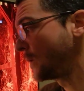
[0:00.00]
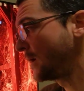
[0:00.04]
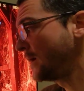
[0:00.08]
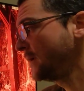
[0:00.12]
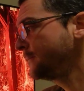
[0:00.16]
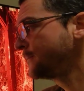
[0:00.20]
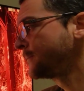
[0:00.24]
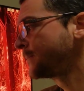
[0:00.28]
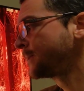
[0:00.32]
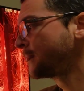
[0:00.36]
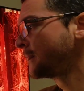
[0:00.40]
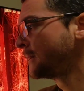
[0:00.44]

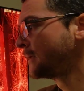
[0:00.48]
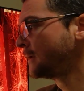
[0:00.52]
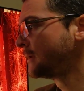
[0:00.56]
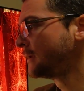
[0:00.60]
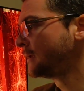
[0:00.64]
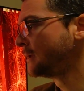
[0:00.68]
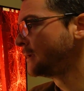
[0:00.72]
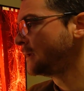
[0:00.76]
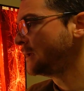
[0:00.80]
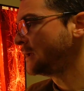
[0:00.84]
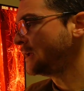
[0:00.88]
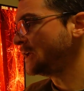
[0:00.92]
okay?
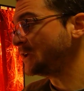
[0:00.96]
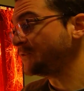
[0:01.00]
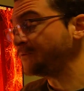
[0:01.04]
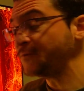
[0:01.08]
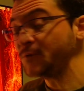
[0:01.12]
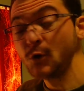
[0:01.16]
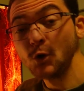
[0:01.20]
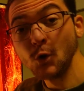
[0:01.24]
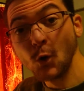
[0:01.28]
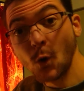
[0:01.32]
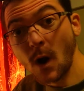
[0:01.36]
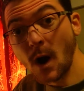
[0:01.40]

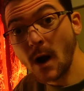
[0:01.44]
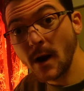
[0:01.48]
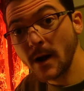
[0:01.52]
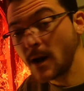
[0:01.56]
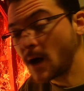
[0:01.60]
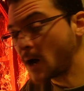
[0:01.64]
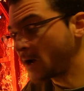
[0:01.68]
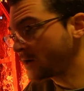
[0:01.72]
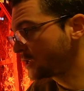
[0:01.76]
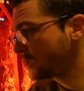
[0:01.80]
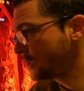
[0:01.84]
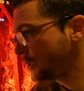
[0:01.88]
If you are
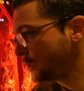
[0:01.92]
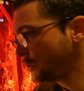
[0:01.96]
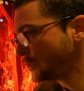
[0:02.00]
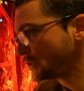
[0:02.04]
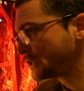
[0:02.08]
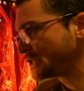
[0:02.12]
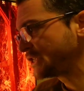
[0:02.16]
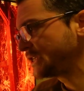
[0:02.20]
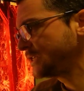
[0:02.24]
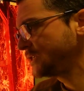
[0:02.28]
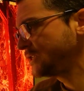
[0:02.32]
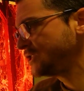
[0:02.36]
not
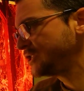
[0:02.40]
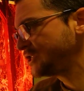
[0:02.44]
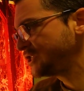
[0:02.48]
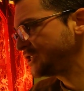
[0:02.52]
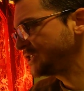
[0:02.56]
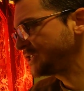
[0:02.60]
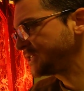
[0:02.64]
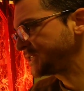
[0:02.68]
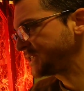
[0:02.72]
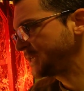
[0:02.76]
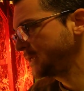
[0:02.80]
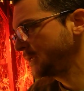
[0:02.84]
using
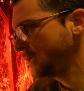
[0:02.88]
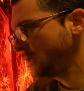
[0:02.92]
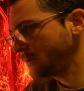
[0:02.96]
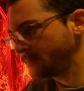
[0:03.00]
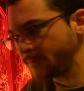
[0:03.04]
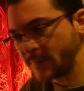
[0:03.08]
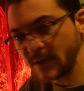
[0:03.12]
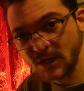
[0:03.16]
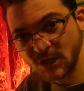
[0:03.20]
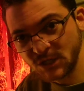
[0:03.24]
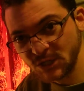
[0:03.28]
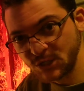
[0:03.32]

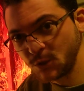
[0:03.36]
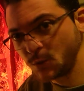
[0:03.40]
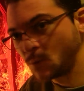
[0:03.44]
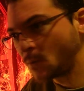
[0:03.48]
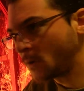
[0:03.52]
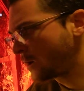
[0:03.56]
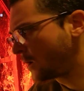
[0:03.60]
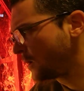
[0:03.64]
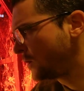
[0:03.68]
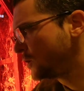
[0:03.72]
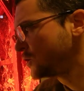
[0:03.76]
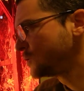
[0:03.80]
G-Sync because you
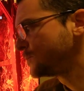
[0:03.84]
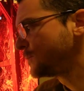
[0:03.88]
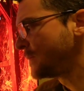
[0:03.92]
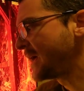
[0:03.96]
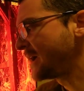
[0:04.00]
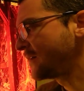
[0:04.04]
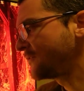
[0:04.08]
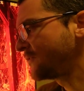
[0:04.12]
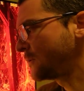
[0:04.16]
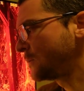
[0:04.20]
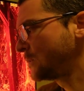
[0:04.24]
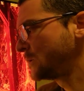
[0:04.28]
want to use
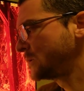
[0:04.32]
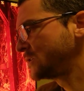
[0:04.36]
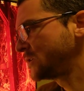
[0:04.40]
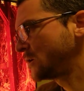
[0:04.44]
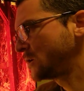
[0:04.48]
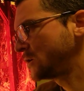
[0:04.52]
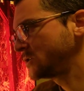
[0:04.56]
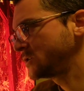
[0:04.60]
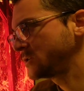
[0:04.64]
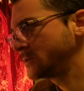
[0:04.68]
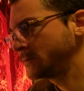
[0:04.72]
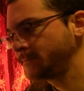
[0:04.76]
black frame
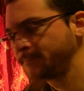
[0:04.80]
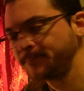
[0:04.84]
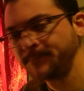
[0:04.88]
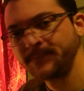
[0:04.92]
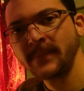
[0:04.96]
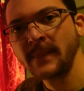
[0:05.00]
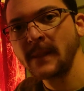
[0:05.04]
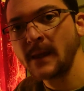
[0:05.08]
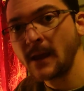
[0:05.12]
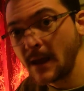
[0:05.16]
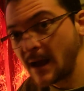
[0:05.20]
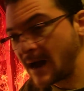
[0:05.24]
insertion,
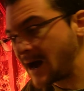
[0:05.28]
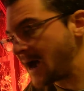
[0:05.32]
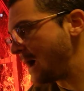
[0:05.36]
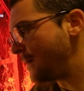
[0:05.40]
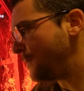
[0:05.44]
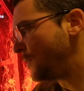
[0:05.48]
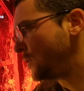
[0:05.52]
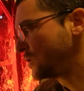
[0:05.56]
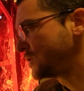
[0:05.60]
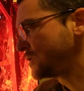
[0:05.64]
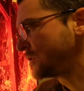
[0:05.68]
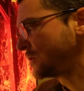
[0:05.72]

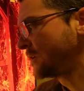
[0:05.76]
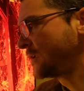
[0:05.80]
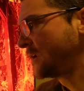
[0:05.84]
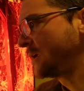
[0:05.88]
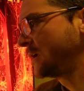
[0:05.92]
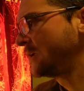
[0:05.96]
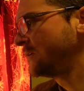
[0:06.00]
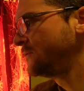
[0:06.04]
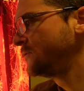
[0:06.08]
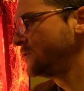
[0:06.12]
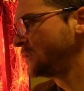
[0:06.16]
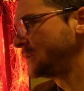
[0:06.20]
I'm also going
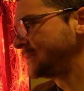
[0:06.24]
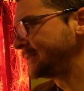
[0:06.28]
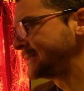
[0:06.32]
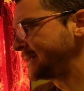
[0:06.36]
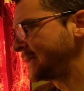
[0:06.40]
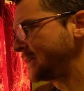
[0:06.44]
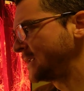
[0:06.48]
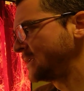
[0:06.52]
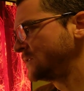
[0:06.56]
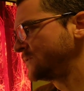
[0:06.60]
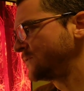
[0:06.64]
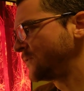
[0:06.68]
to give you the
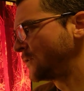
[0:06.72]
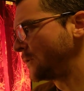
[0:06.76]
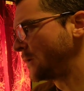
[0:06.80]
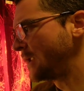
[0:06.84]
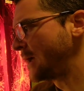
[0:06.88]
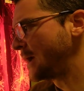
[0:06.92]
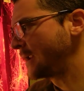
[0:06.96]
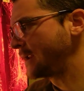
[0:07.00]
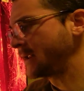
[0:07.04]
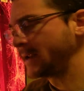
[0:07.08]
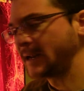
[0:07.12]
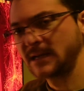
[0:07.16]
settings for
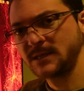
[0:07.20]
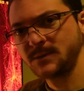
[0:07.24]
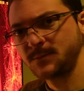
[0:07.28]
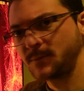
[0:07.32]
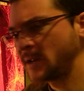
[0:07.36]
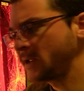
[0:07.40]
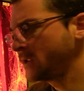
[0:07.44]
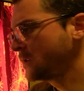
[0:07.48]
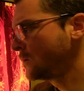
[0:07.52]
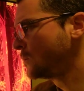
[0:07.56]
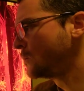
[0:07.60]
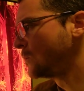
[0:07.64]
that and
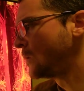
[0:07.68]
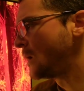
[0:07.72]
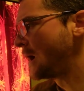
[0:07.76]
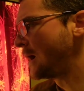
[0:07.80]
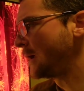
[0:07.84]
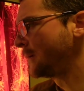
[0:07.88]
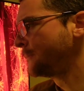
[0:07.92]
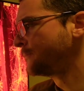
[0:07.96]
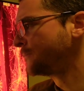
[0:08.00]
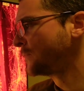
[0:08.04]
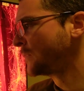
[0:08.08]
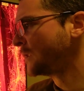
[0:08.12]
explain you
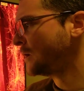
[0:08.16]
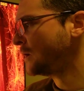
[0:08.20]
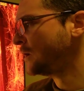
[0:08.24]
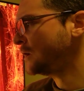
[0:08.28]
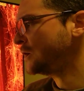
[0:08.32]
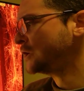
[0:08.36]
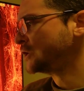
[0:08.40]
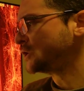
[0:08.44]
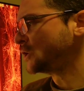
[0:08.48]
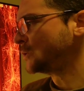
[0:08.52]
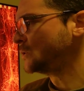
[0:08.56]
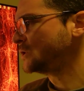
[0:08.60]
why.
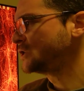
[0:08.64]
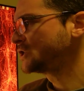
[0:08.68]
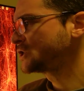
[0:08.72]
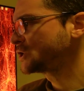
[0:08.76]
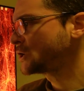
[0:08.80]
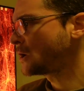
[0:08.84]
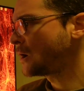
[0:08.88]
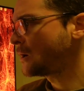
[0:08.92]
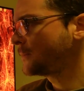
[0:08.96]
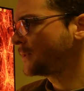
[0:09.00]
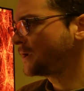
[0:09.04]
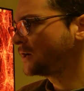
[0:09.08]
So we
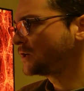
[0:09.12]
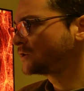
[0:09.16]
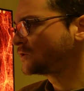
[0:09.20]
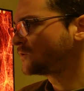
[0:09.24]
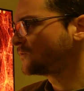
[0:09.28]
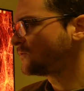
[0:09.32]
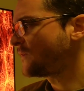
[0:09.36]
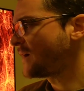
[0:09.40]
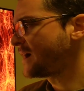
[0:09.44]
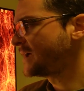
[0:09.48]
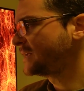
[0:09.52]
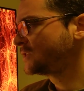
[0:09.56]
just come here
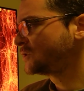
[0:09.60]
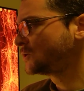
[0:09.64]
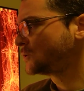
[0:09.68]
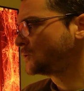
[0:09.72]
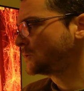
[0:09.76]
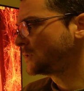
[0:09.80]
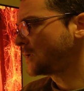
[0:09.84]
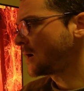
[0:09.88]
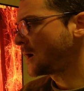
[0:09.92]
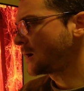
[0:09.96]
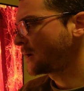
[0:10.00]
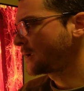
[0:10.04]
to
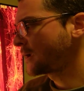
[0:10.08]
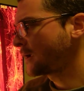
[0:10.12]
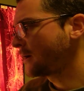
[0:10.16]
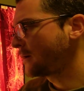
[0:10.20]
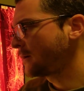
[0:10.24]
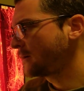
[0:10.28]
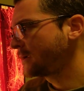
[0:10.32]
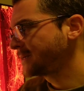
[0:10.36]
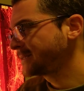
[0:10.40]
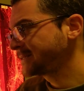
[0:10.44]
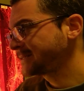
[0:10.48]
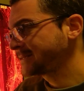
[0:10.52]
fine-tune dark
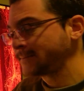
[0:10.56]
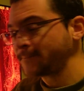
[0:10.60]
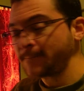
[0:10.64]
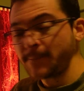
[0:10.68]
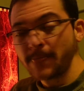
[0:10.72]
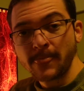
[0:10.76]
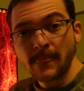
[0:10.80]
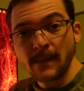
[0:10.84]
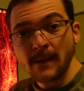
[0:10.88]
areas,